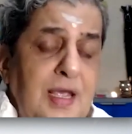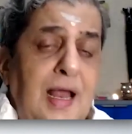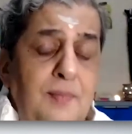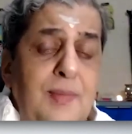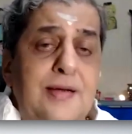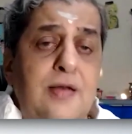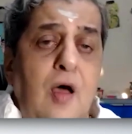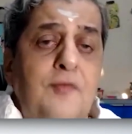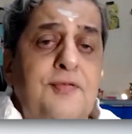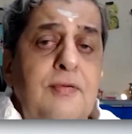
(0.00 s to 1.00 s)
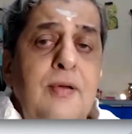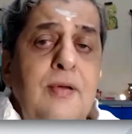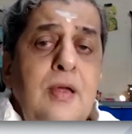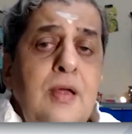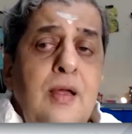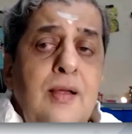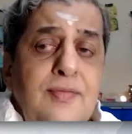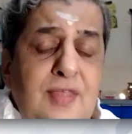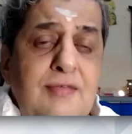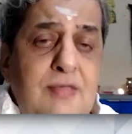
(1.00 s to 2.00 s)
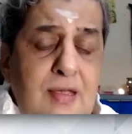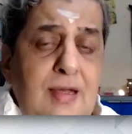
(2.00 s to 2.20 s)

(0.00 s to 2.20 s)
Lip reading: element of this